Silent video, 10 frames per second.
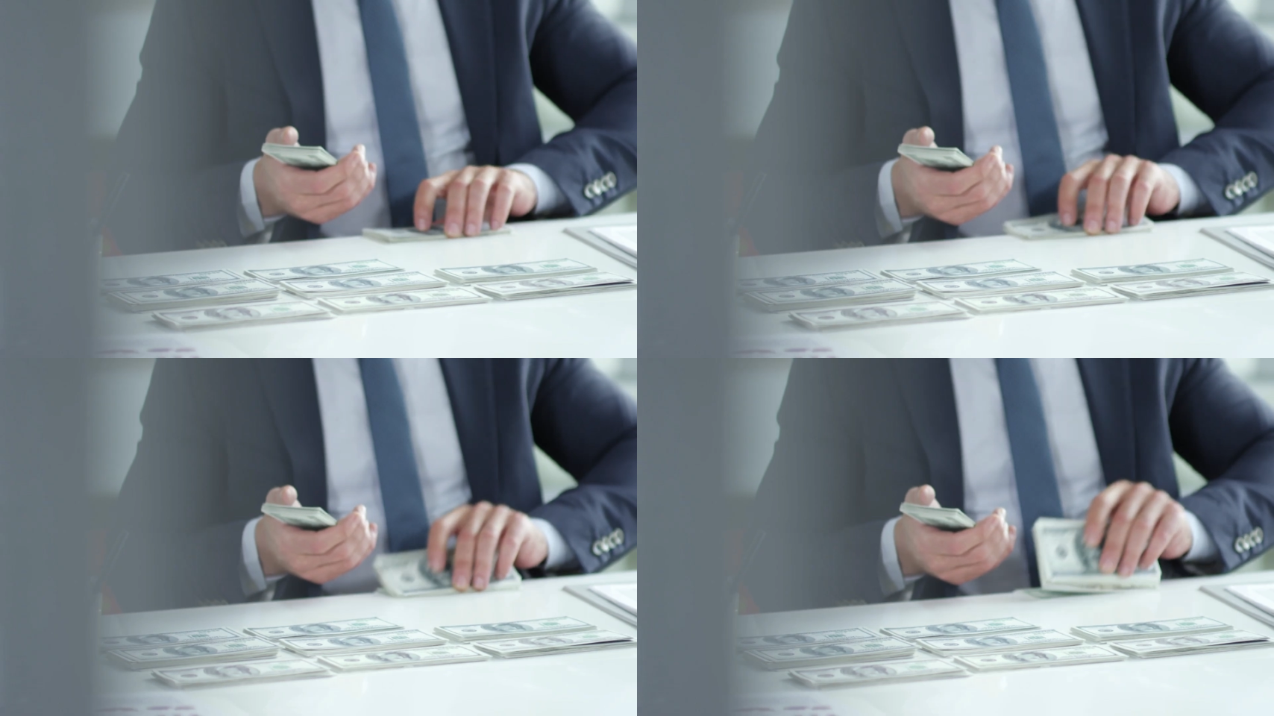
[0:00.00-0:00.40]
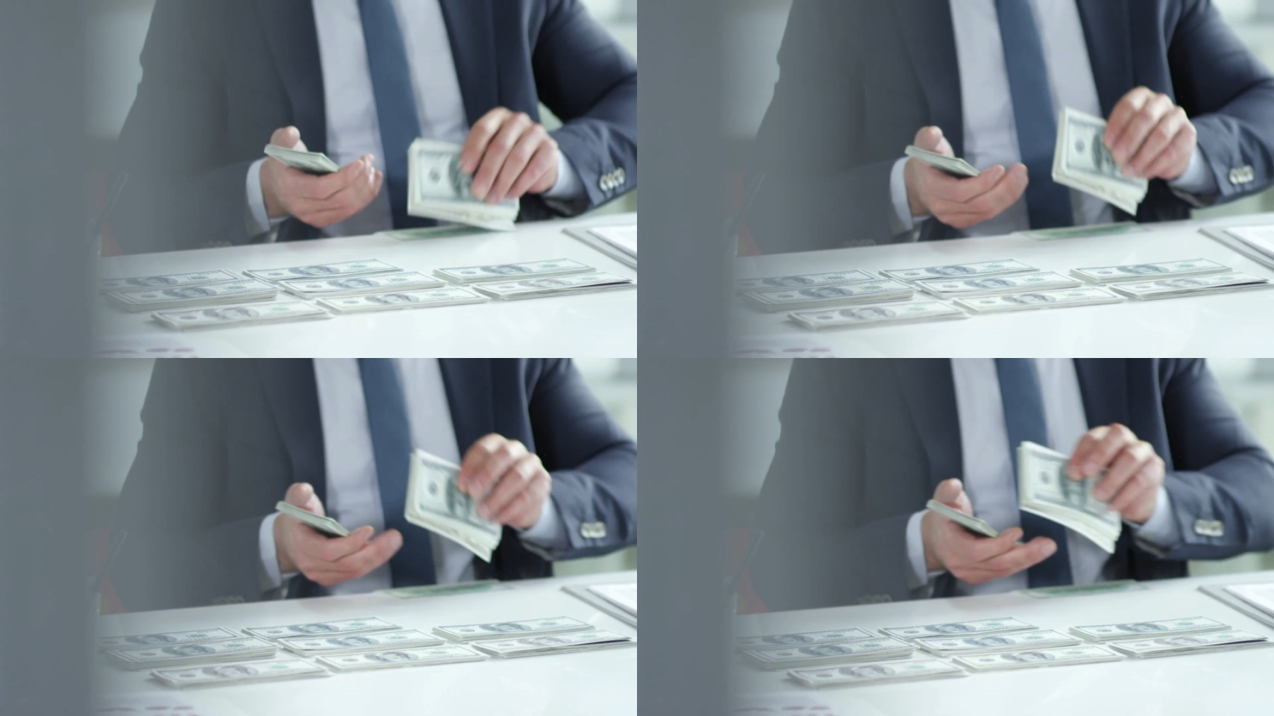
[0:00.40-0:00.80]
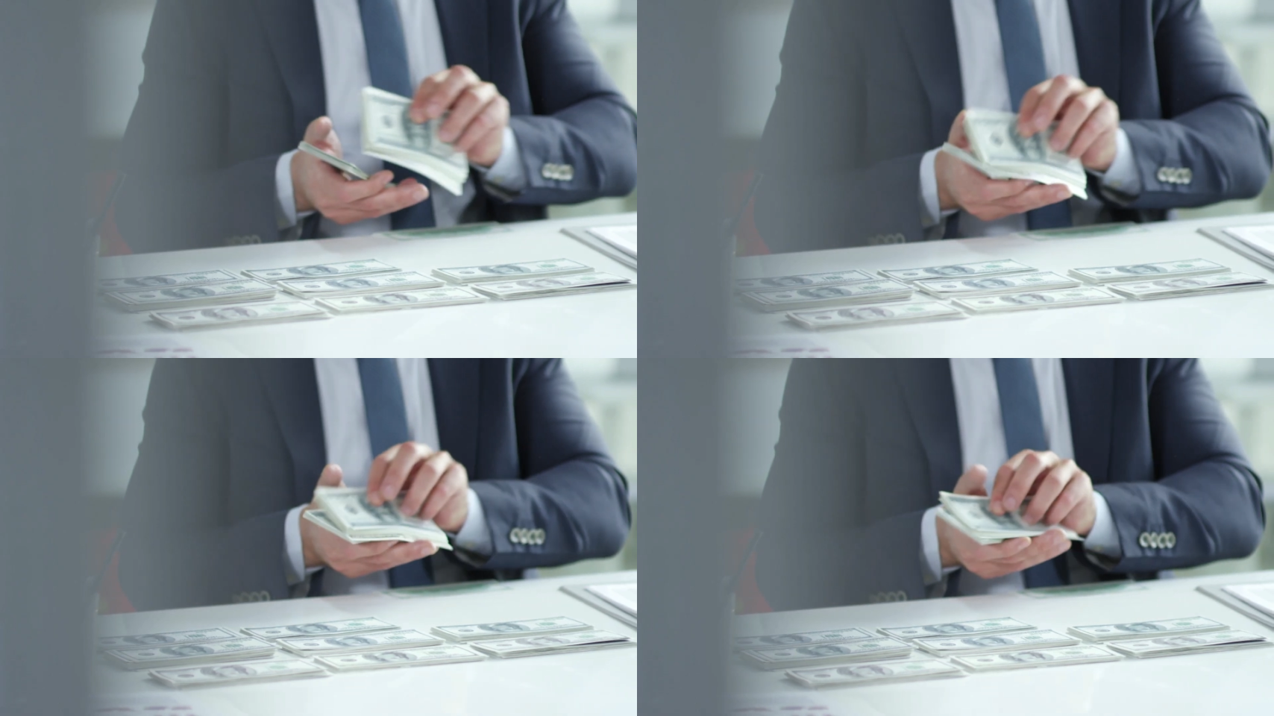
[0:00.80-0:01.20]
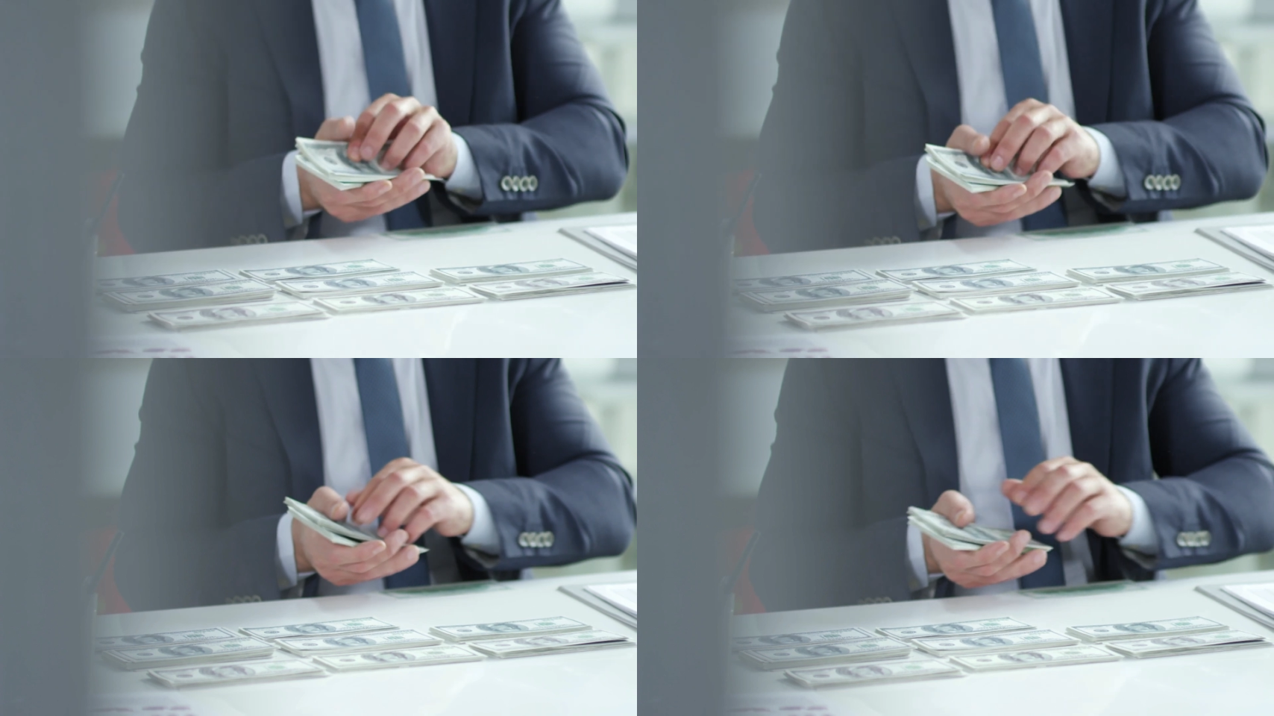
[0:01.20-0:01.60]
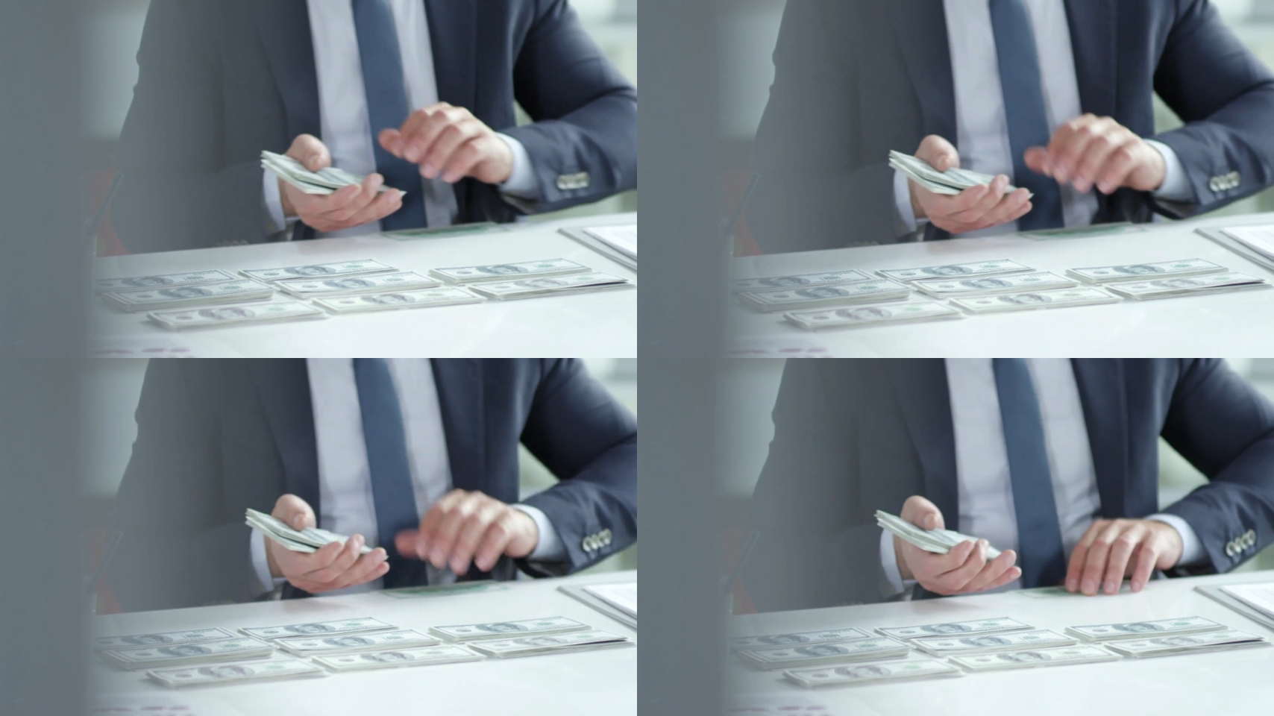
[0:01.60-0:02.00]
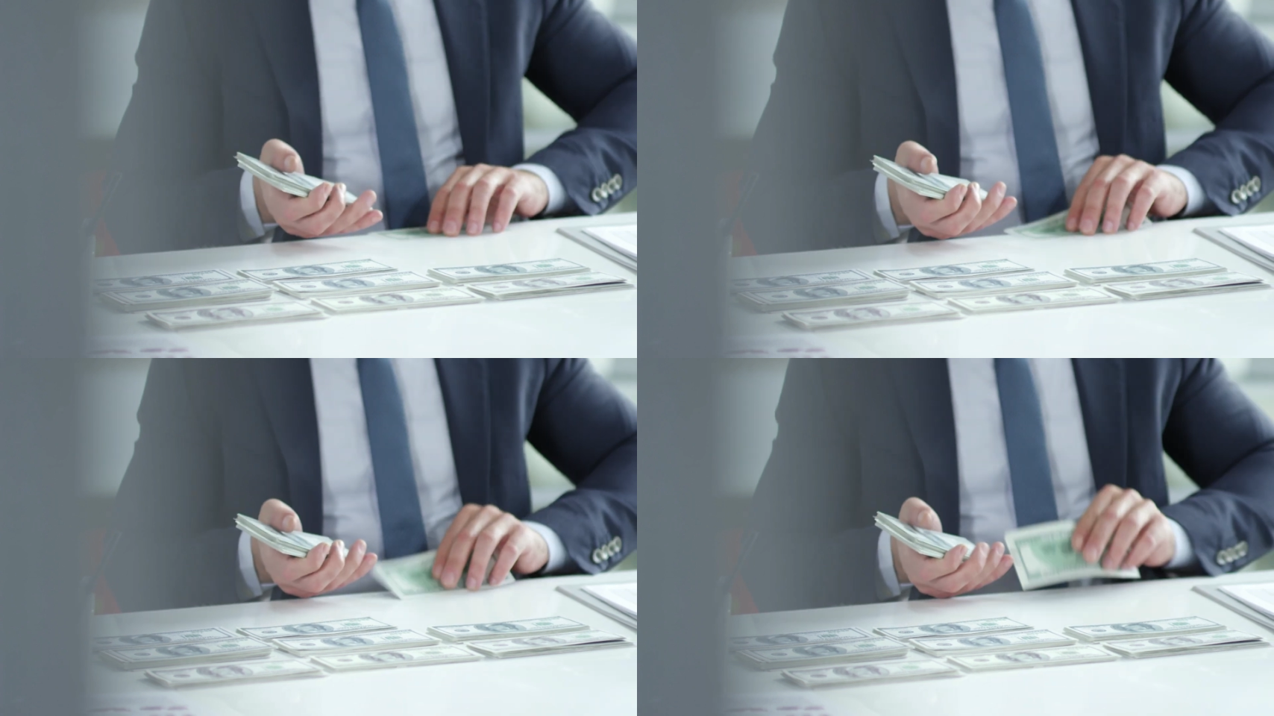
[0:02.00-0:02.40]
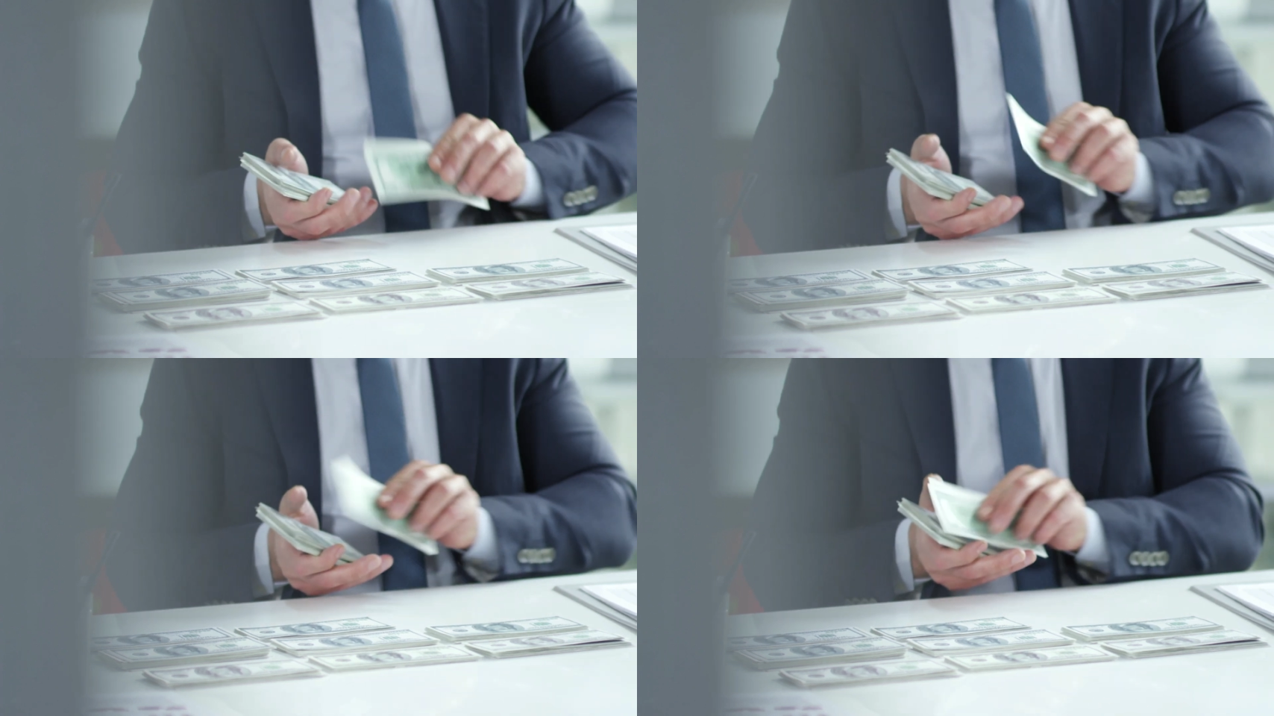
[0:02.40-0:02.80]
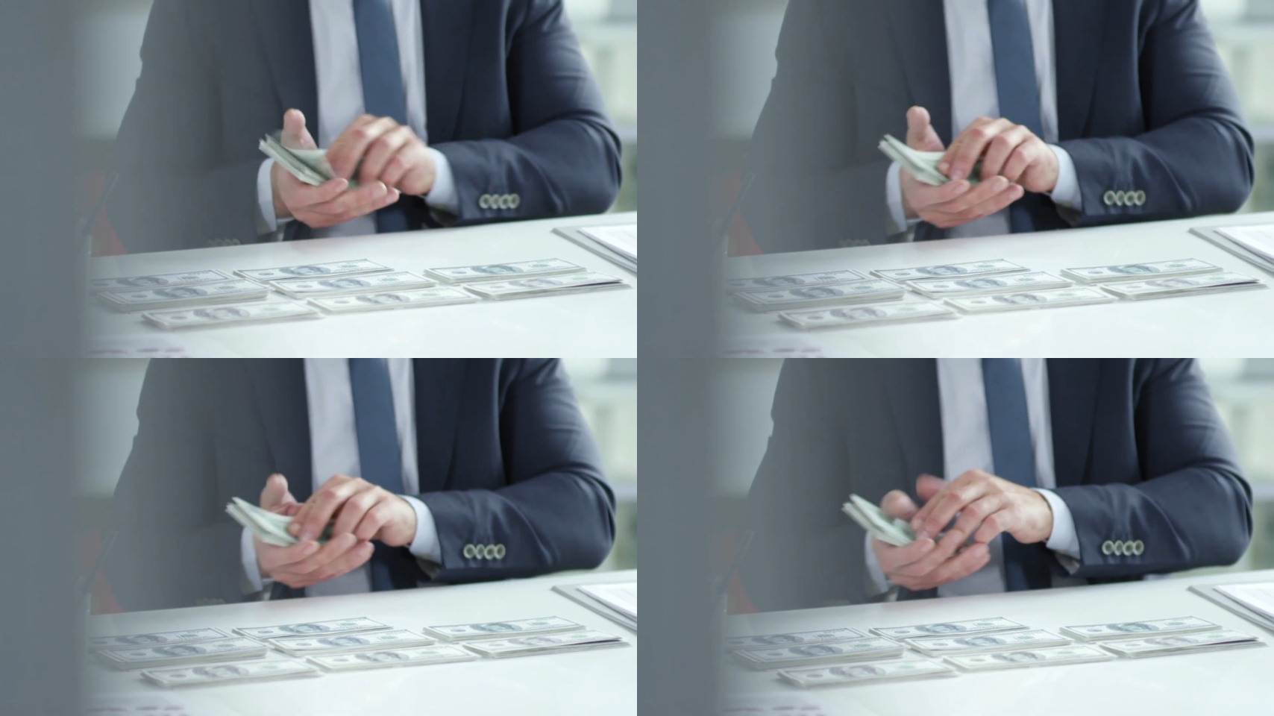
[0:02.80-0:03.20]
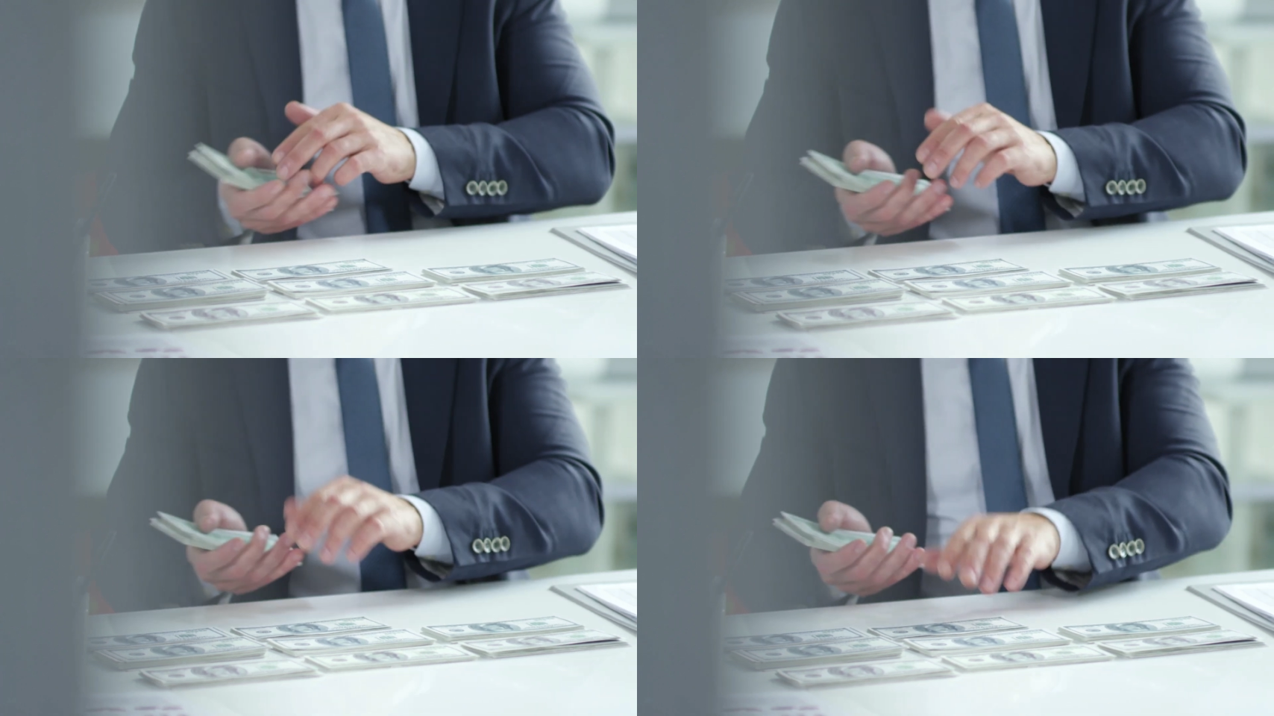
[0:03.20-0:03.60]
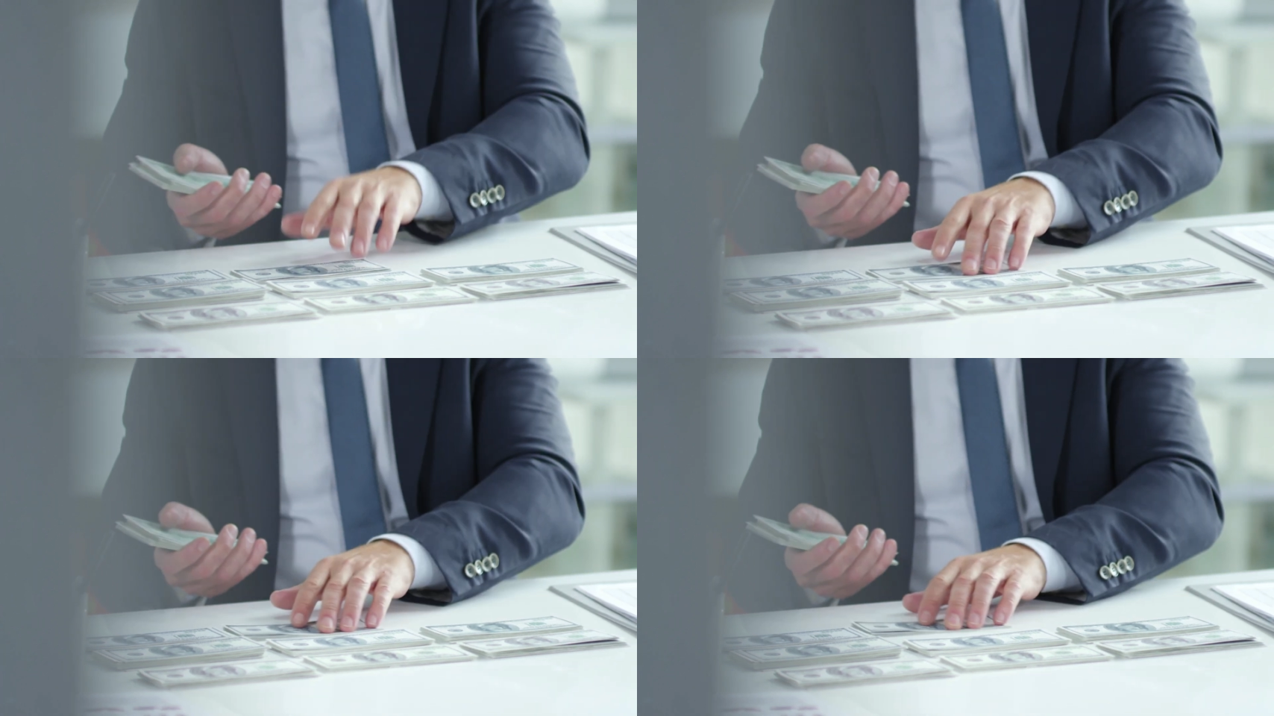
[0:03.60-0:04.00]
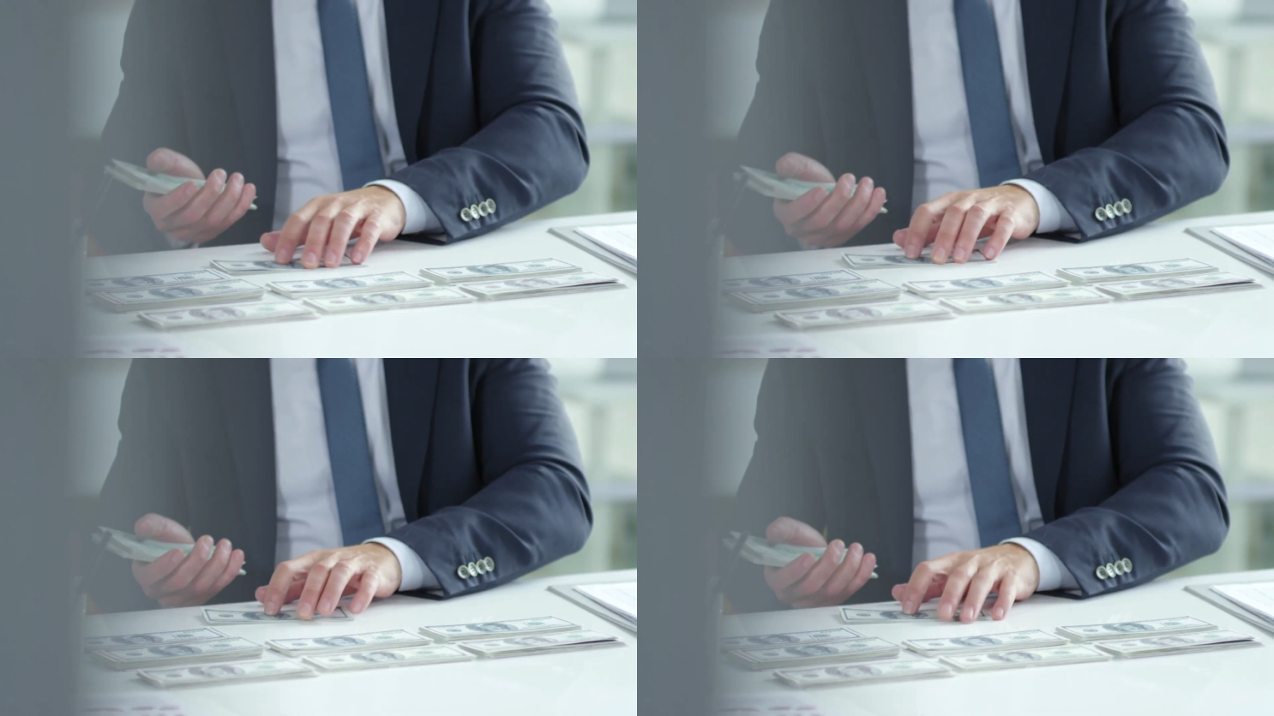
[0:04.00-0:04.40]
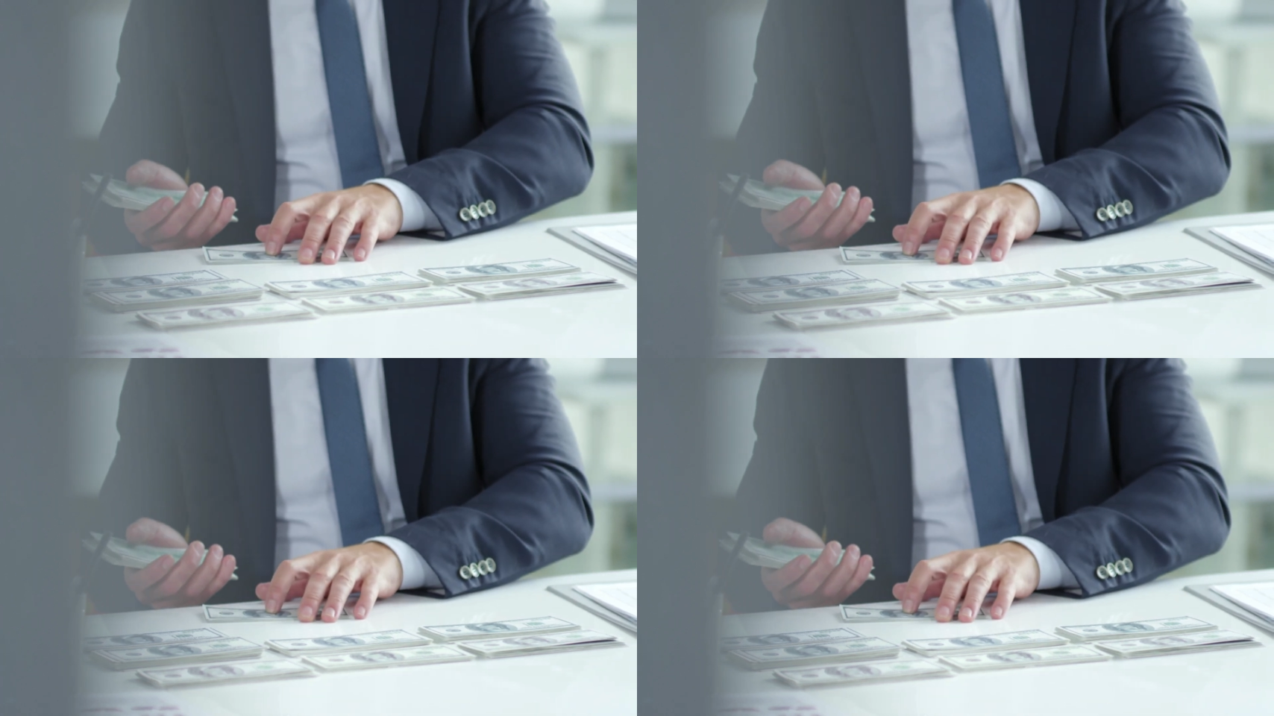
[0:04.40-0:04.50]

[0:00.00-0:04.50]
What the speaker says: Nobody's mouth can be seen.